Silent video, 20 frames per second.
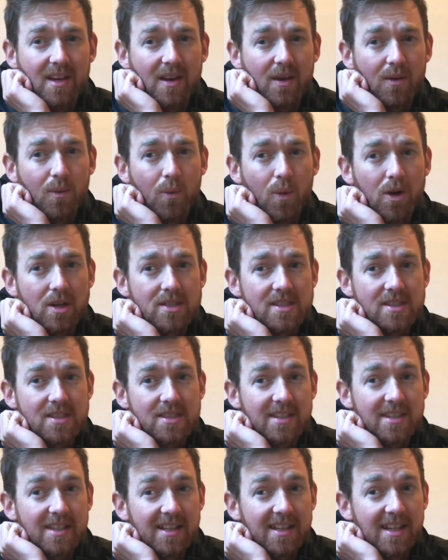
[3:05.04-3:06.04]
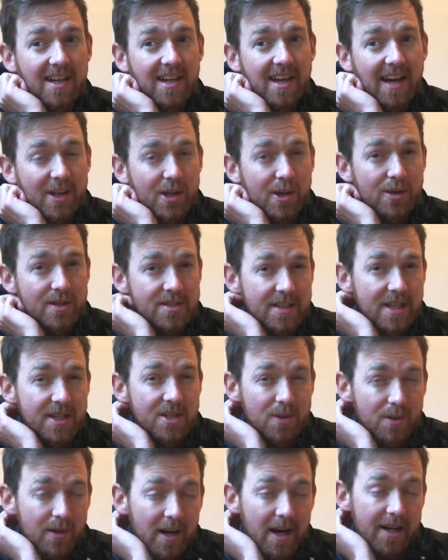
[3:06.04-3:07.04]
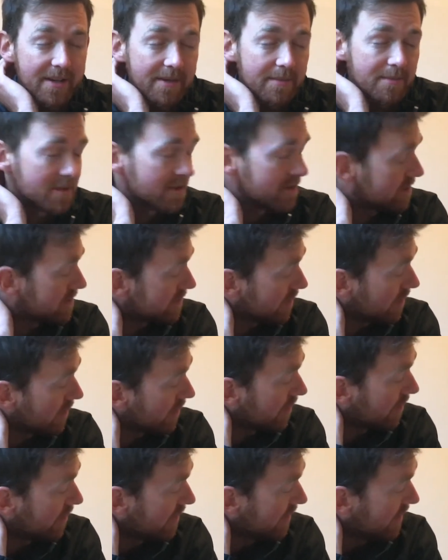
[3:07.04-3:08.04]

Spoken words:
what are your essential items? So